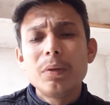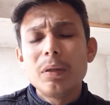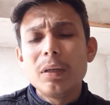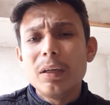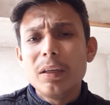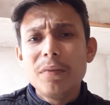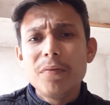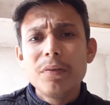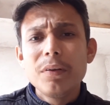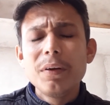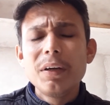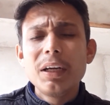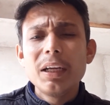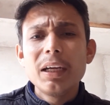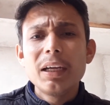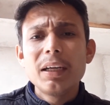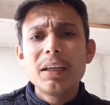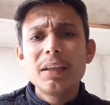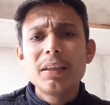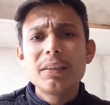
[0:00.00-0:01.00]
If you
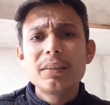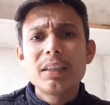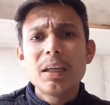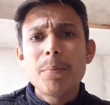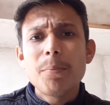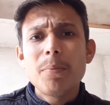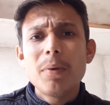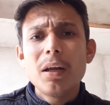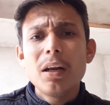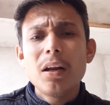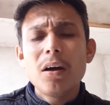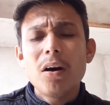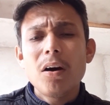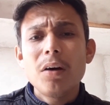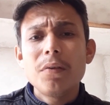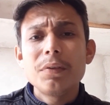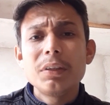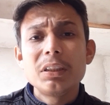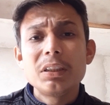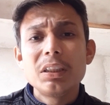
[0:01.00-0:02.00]
take an example
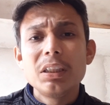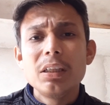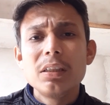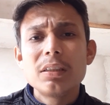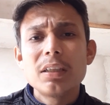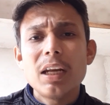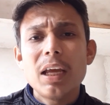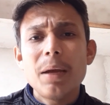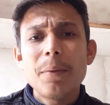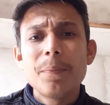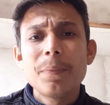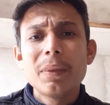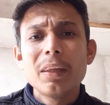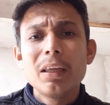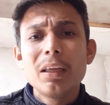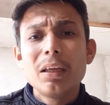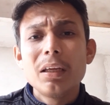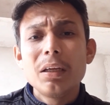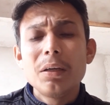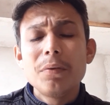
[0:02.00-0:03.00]
of steel slab,
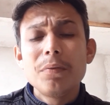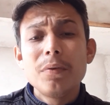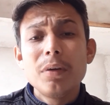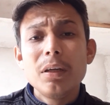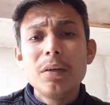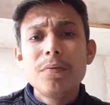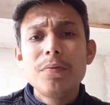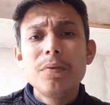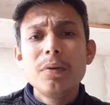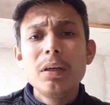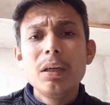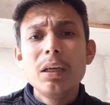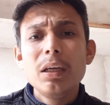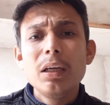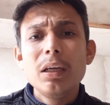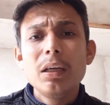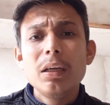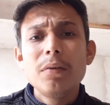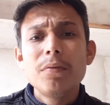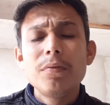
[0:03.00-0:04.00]
if
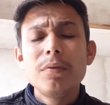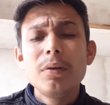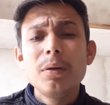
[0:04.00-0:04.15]
we